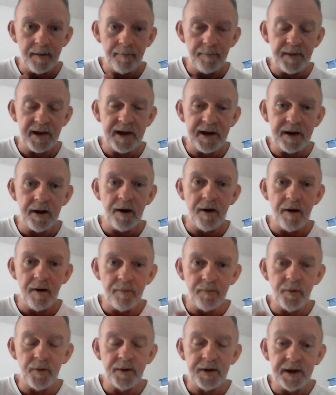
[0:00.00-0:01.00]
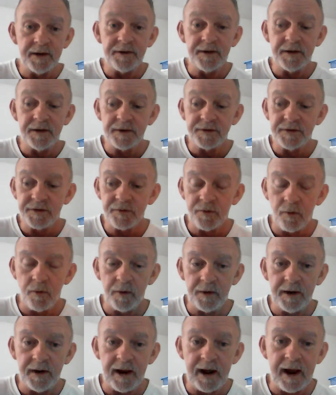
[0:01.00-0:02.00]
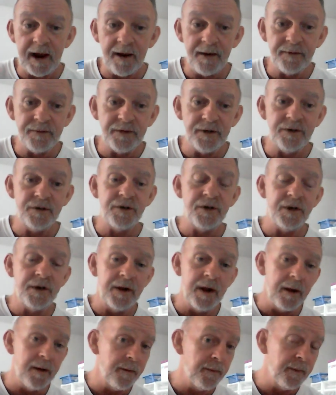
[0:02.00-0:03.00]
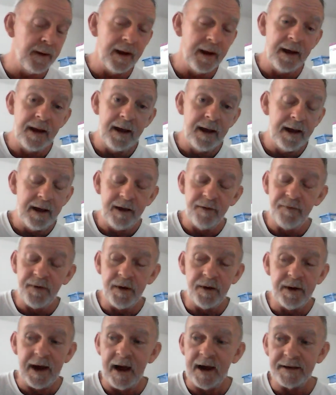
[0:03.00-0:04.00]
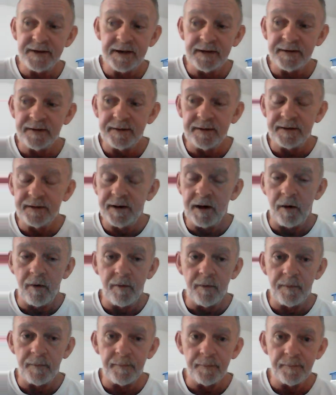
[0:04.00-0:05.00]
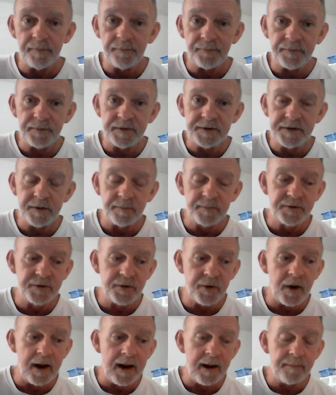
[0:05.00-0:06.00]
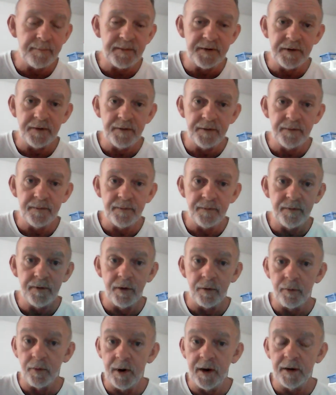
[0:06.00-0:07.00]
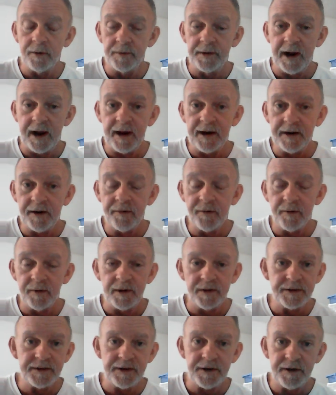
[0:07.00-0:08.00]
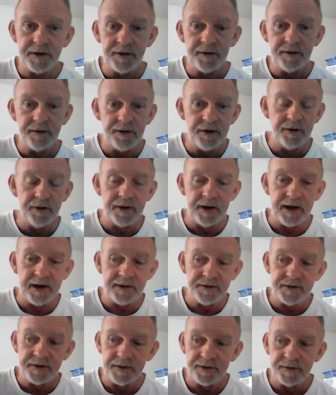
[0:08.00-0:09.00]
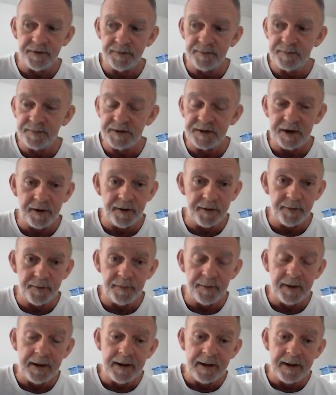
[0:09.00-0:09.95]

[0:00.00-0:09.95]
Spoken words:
be calm. We'll get this sorted out." And you should go. If you guys don't subscribe to The Real Danny Christie, you need to. So,